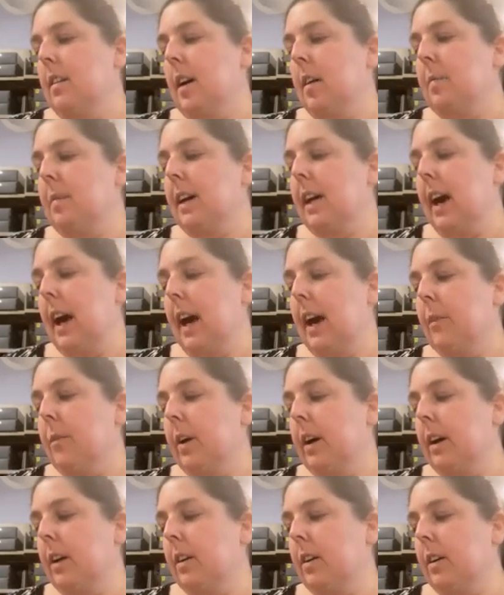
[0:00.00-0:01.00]
Doug
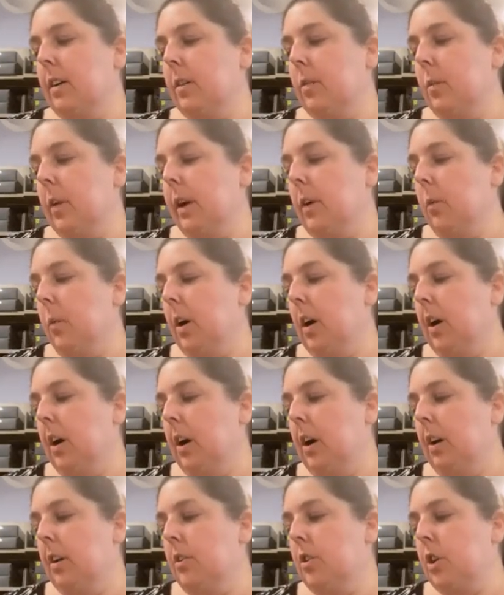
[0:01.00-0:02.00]
McKay, Rick
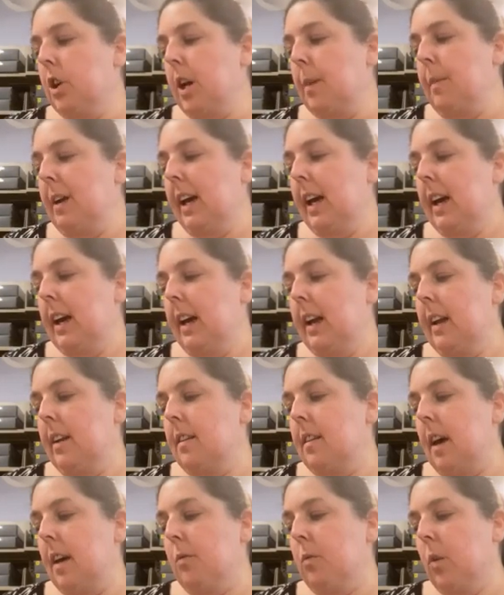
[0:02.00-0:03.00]
Worrell, Jamie Kidd,
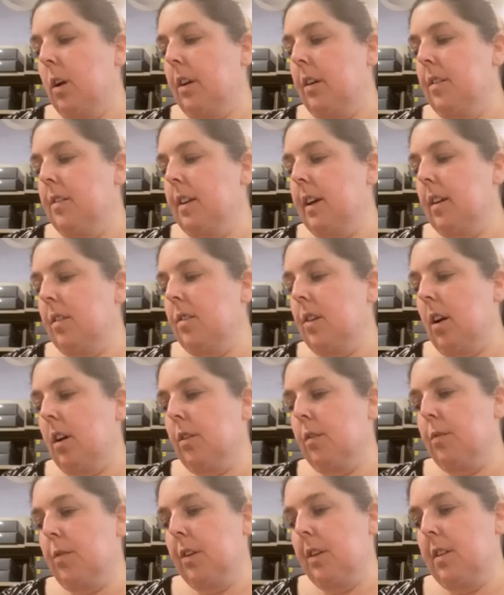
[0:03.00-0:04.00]
and Dave Worrell sing
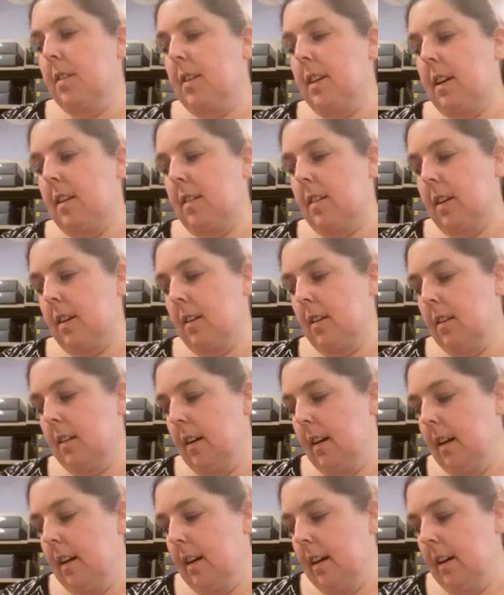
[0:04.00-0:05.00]
songs for the season.
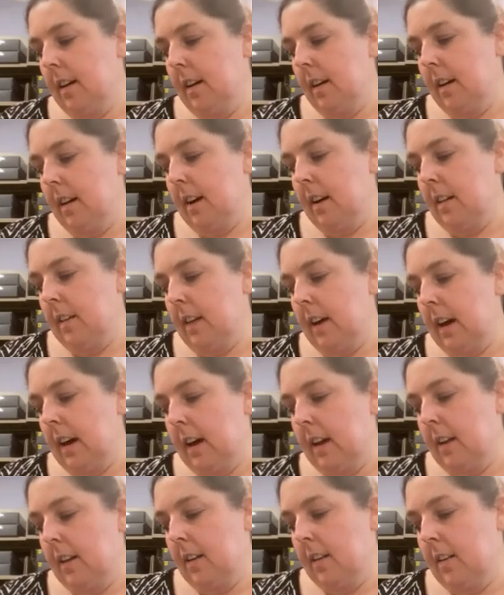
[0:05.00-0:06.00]
And
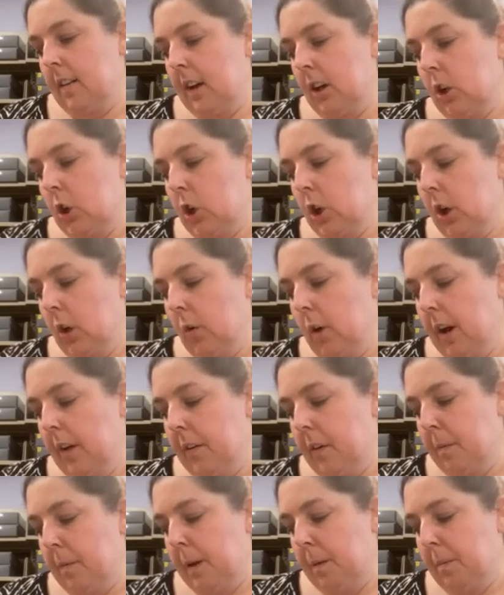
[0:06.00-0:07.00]
then they show
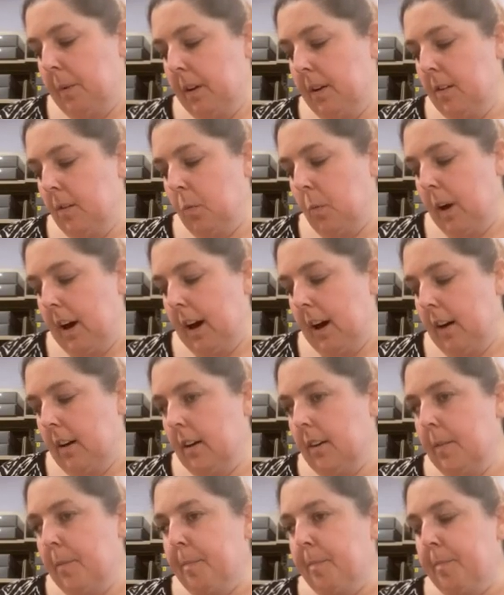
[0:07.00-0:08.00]
other people as
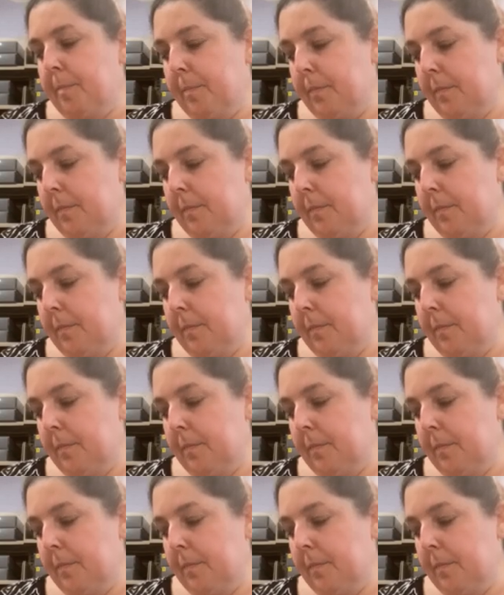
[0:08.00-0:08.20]
well.